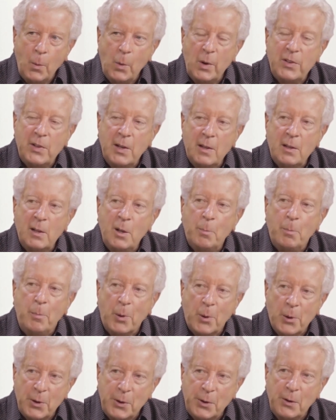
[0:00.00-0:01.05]
within the
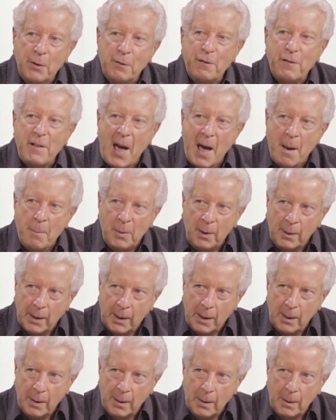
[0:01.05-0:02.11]
birth
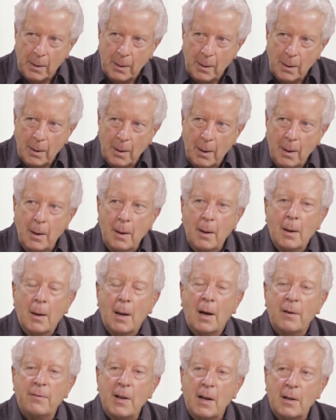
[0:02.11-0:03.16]
family
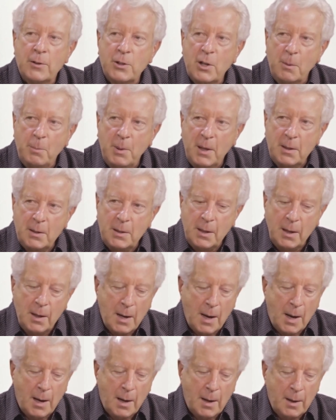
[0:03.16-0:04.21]
of
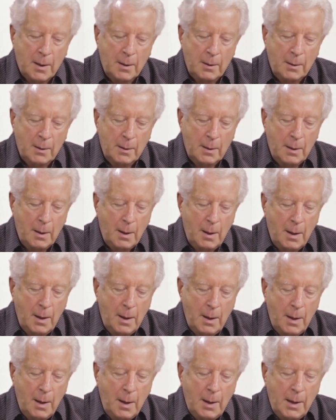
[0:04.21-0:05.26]
LGBTI
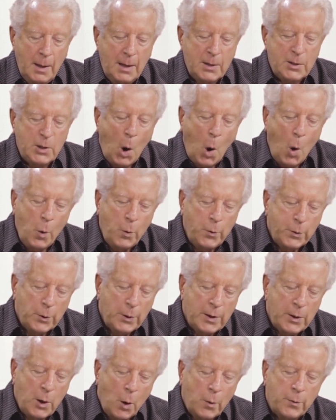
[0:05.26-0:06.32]
is
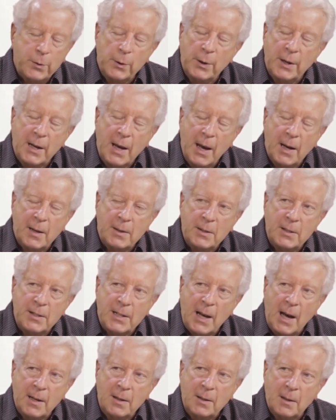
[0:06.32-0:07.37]
over and over again
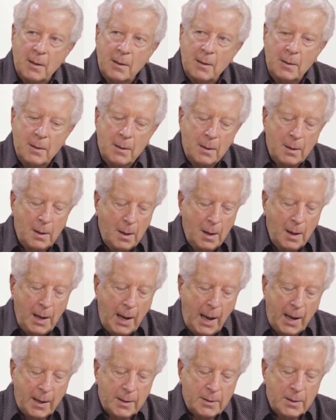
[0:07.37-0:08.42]
cited
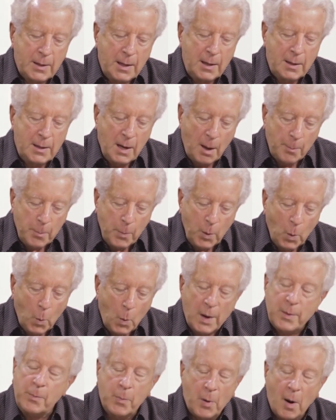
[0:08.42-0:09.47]
as the
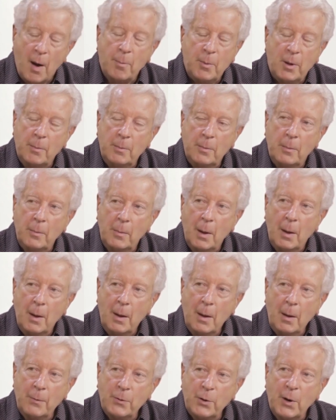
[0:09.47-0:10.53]
#1 problem
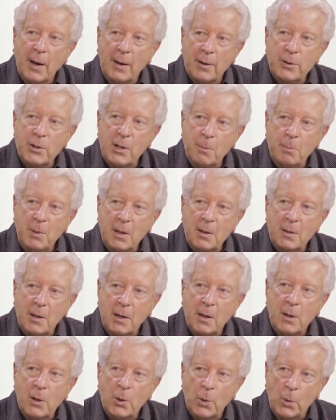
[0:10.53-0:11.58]
for LGBT
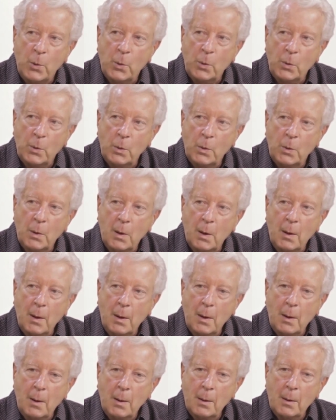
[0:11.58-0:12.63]
youth
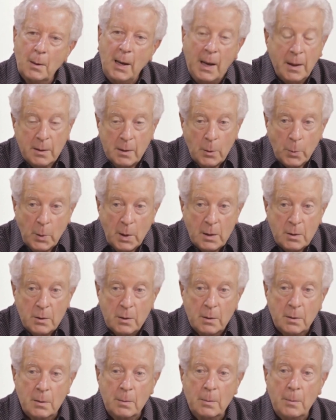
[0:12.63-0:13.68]
in the
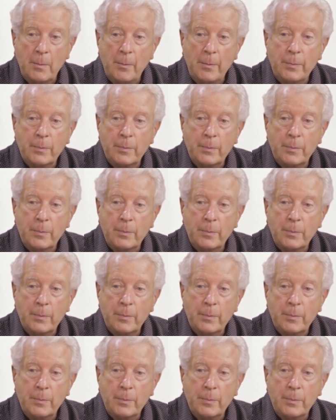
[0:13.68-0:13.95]
region